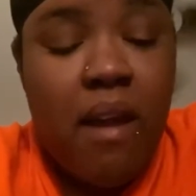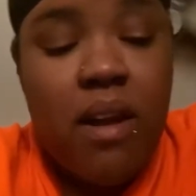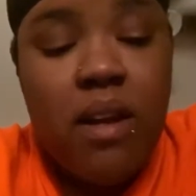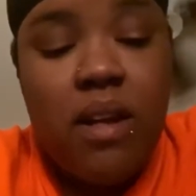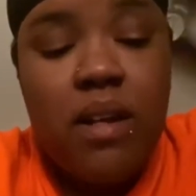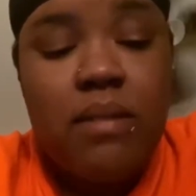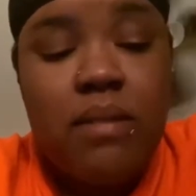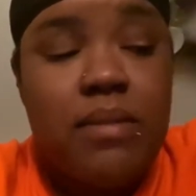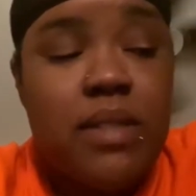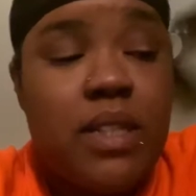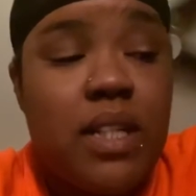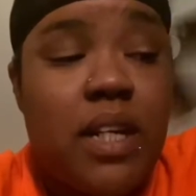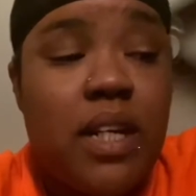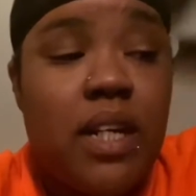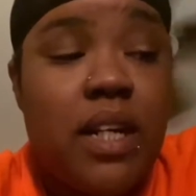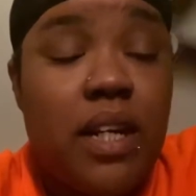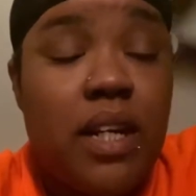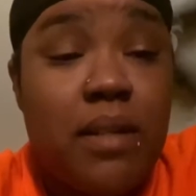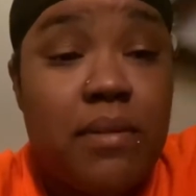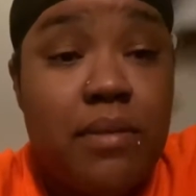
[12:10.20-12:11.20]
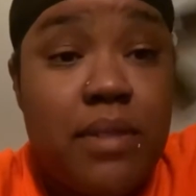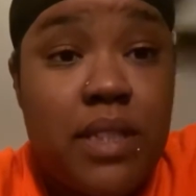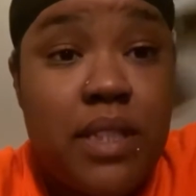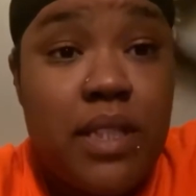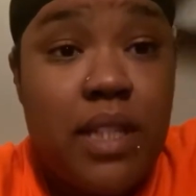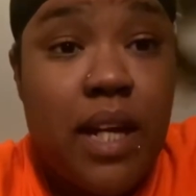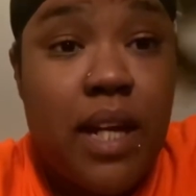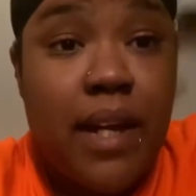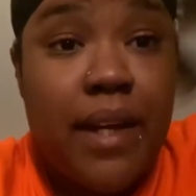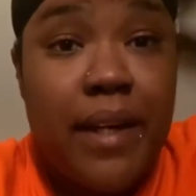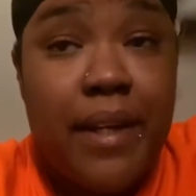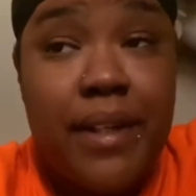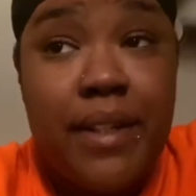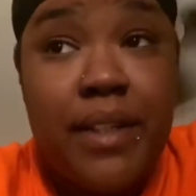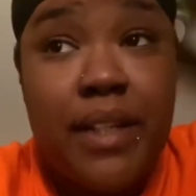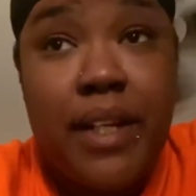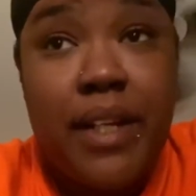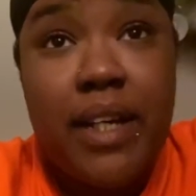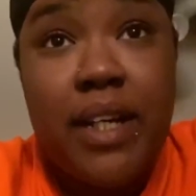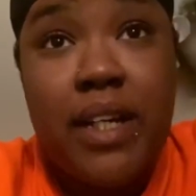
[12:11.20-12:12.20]
I'm sorry, y'all. I'm just tired.
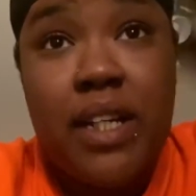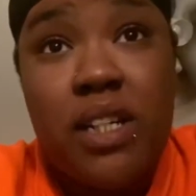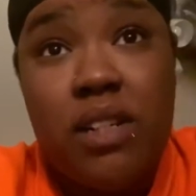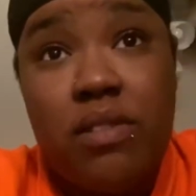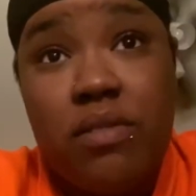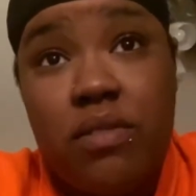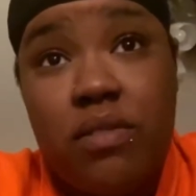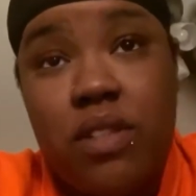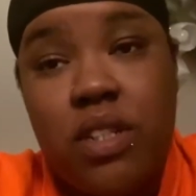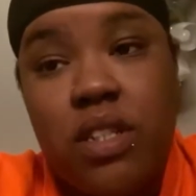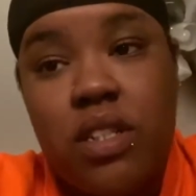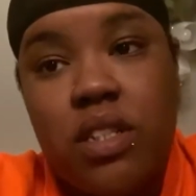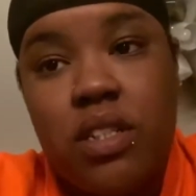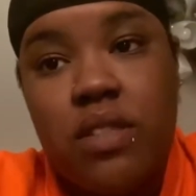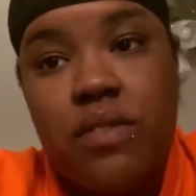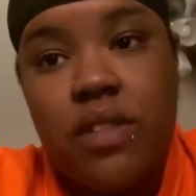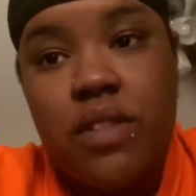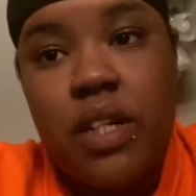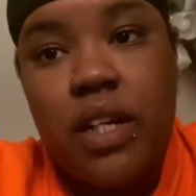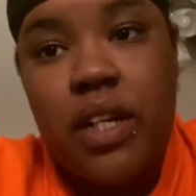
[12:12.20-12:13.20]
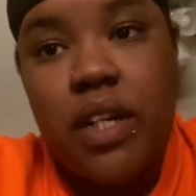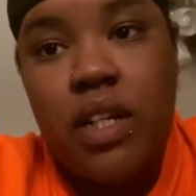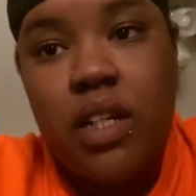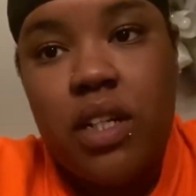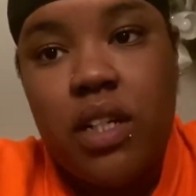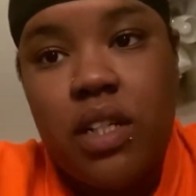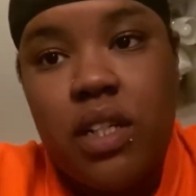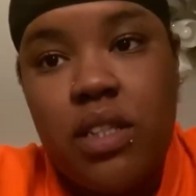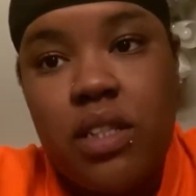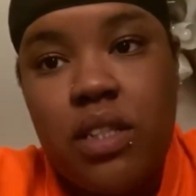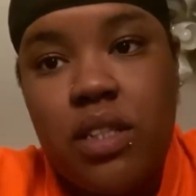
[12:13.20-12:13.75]
Like, I got a rush of tiredness.